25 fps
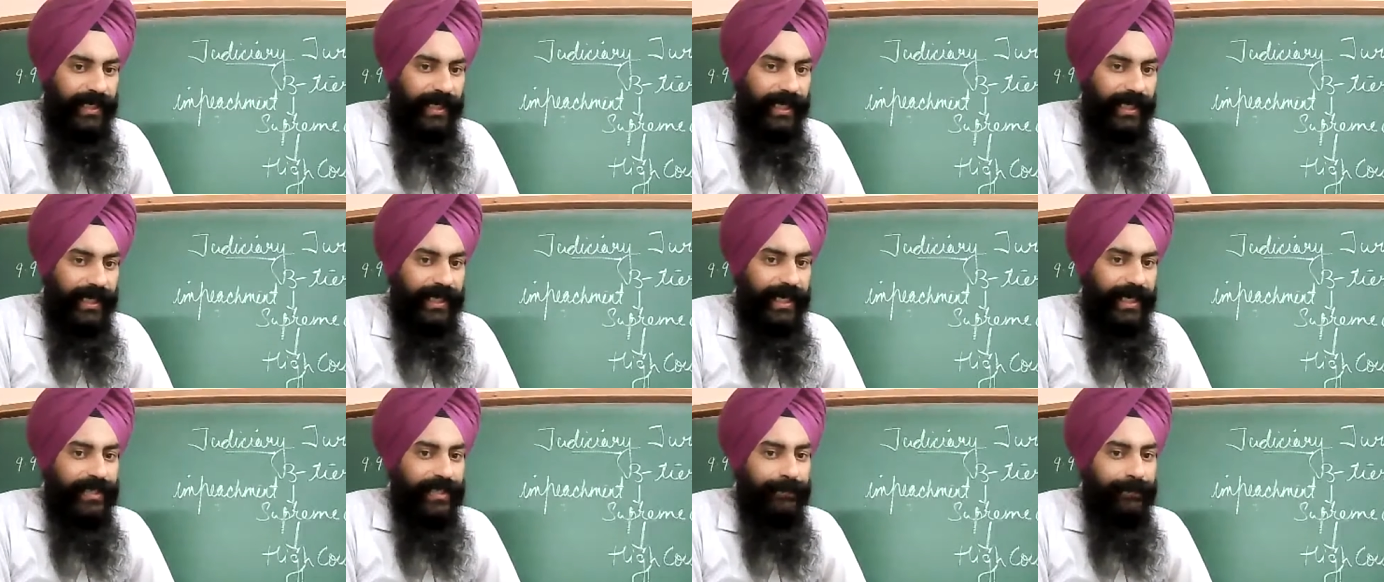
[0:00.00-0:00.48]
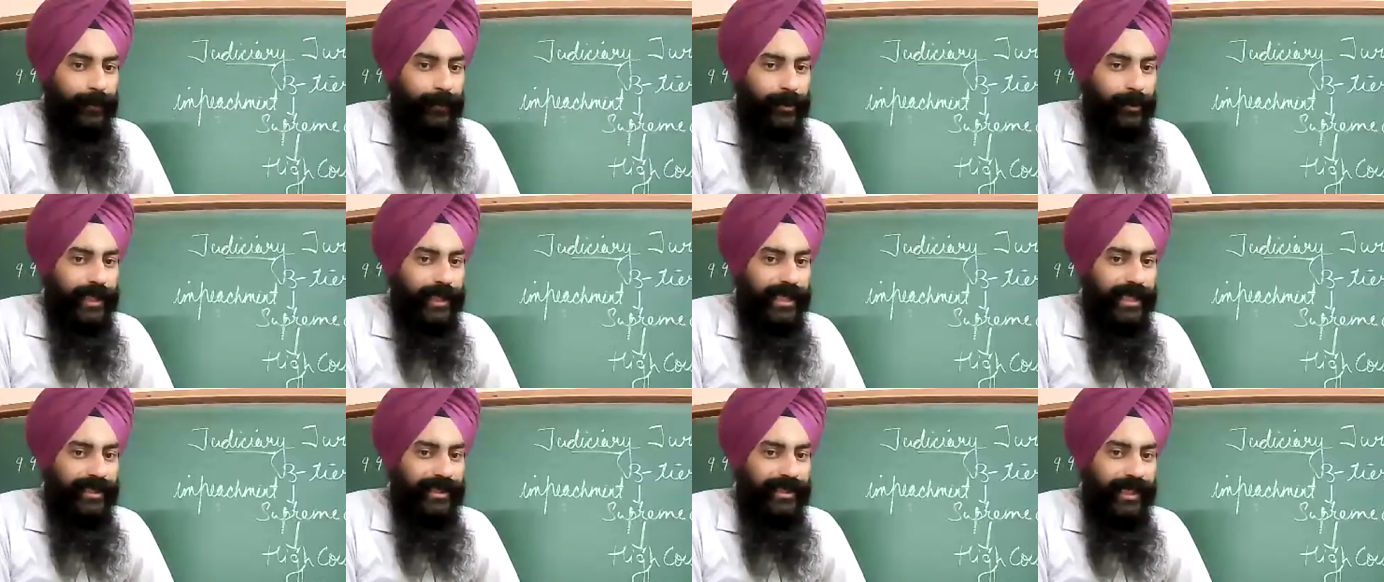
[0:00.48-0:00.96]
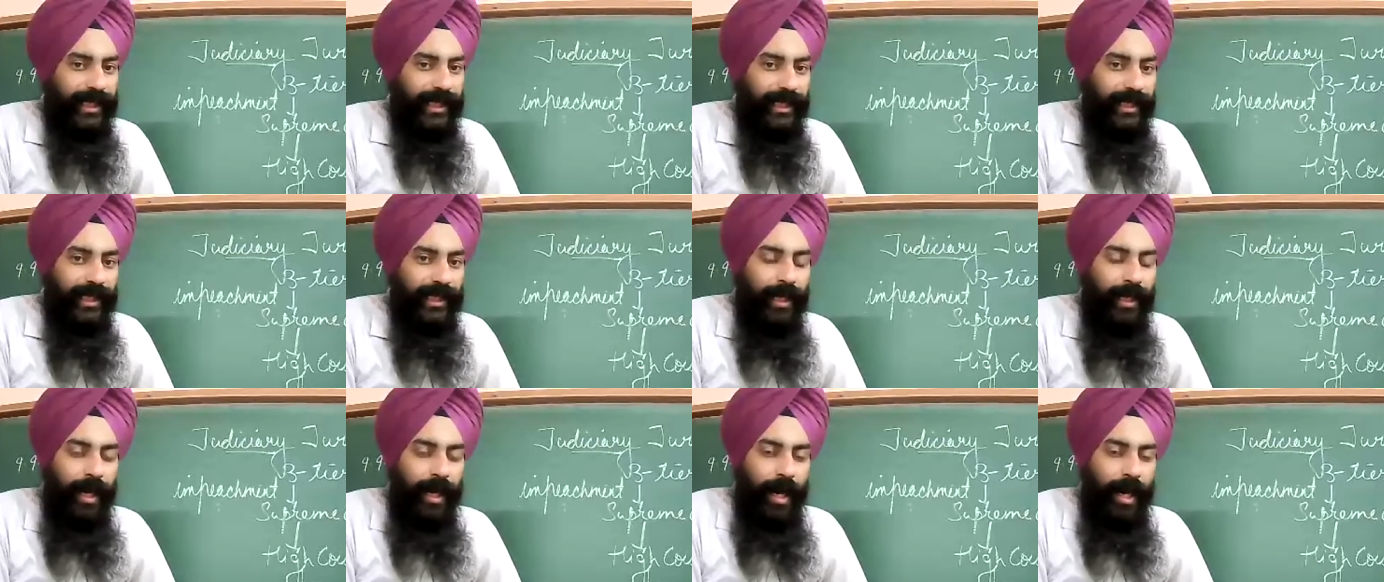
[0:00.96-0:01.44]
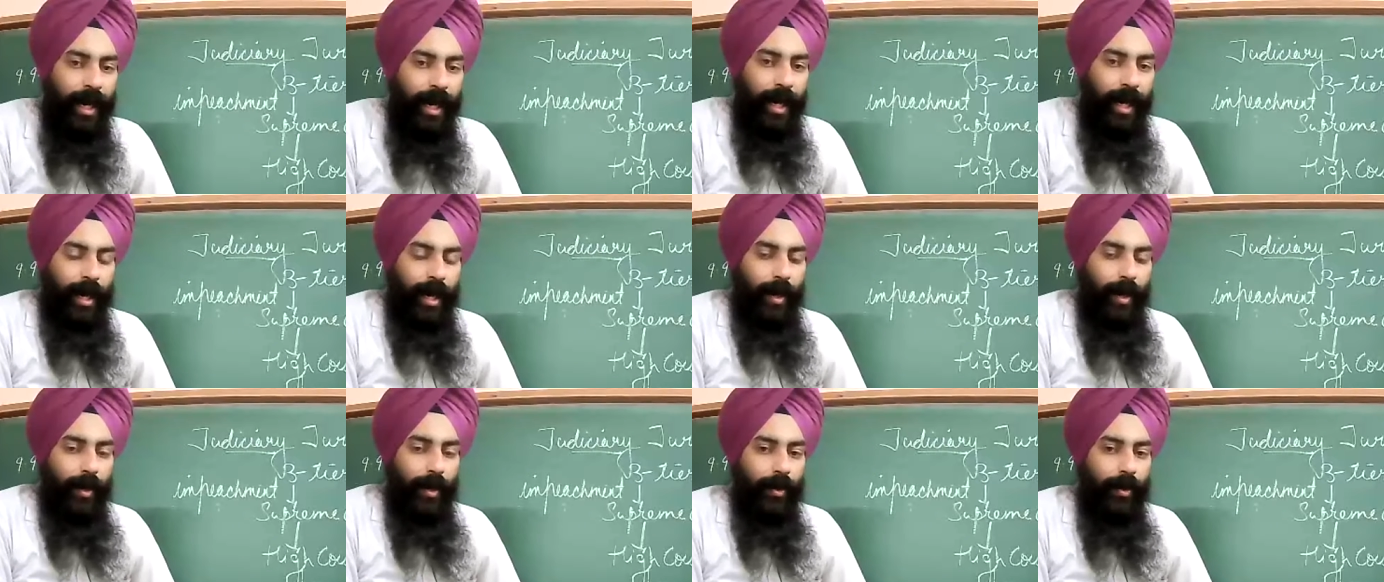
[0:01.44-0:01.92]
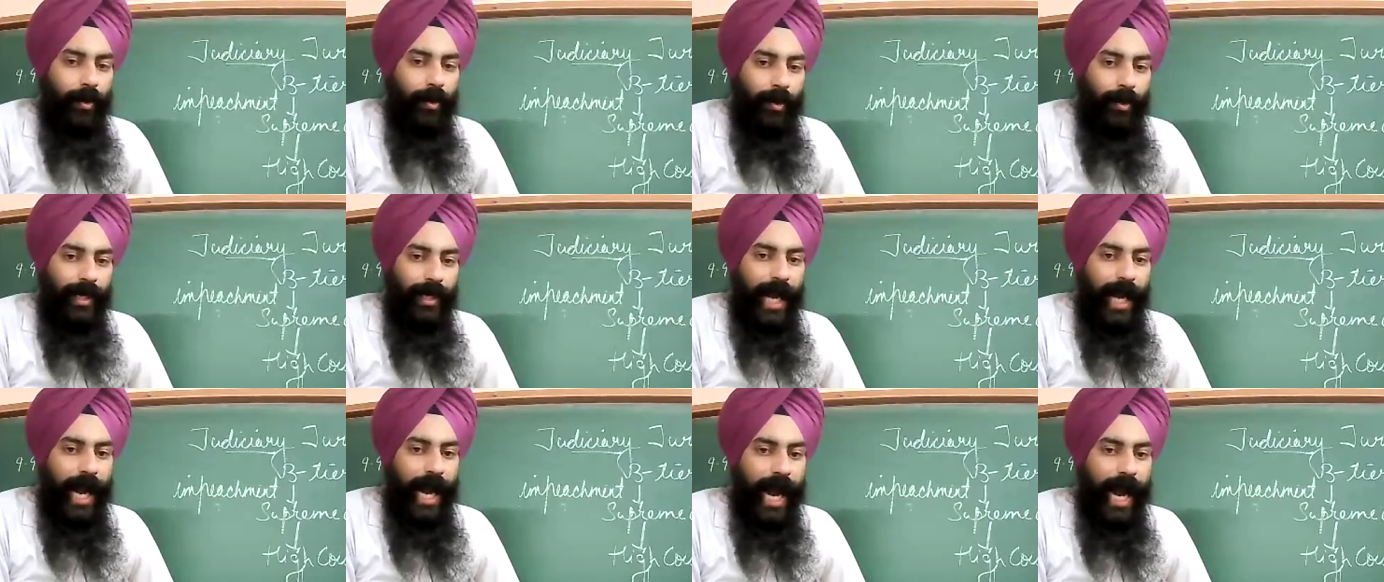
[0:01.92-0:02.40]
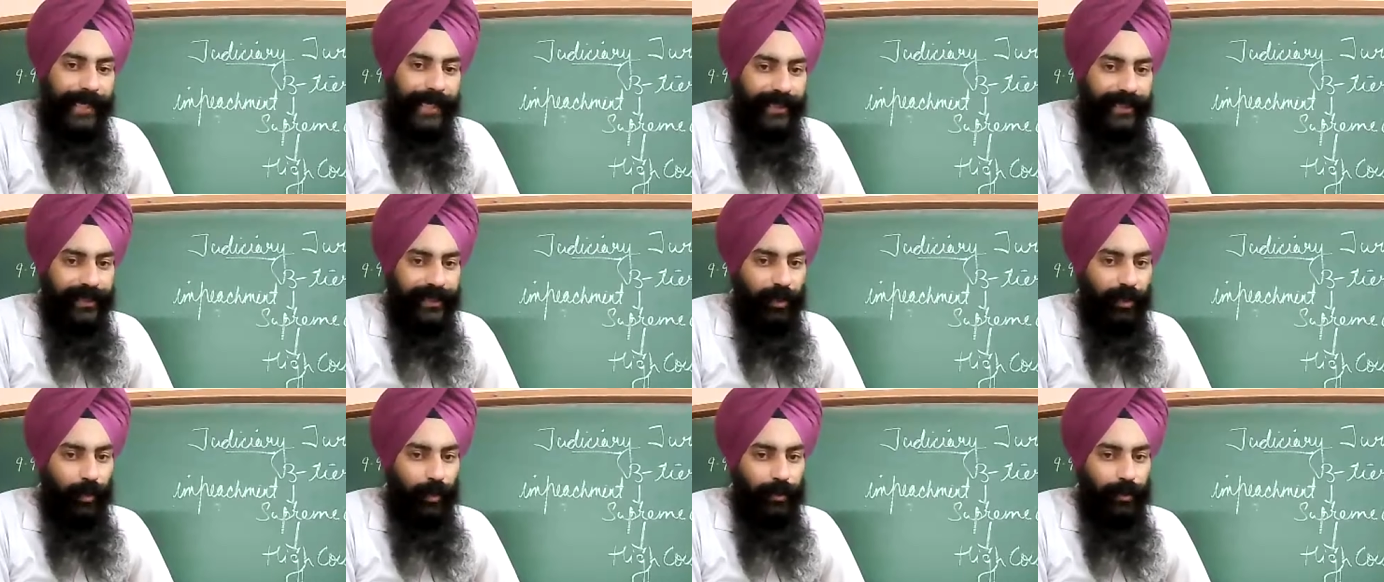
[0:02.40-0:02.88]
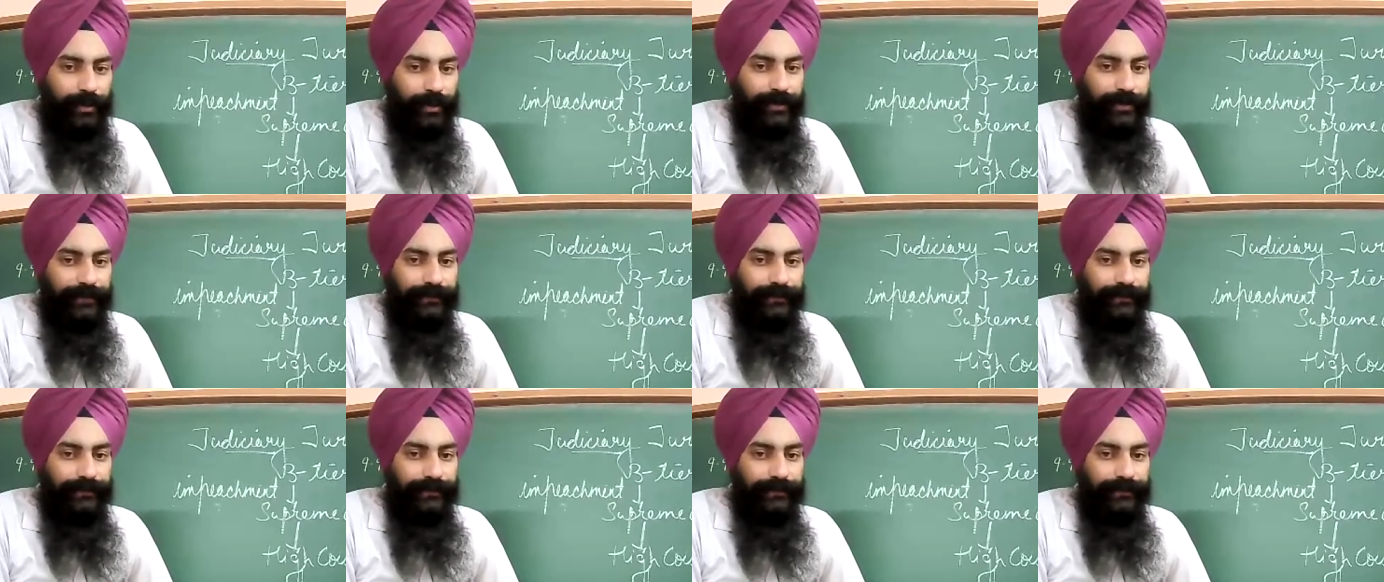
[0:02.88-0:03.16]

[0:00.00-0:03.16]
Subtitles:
it has possessed their own high court,